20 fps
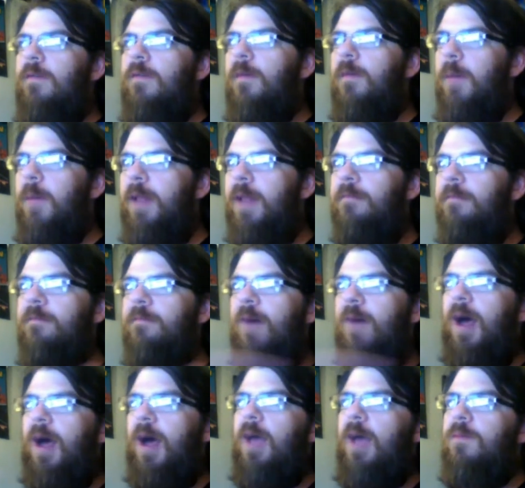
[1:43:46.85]
even if I made it
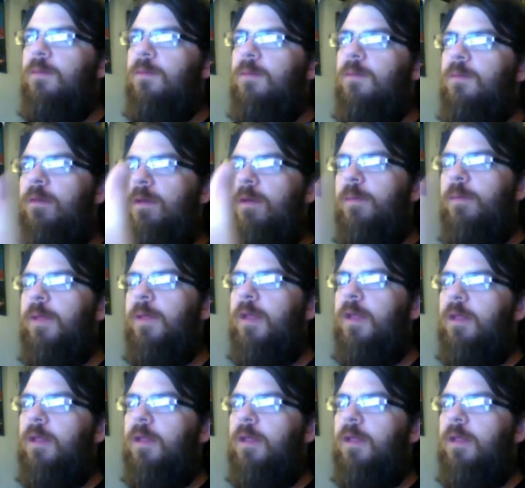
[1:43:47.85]
5, it's still gonna be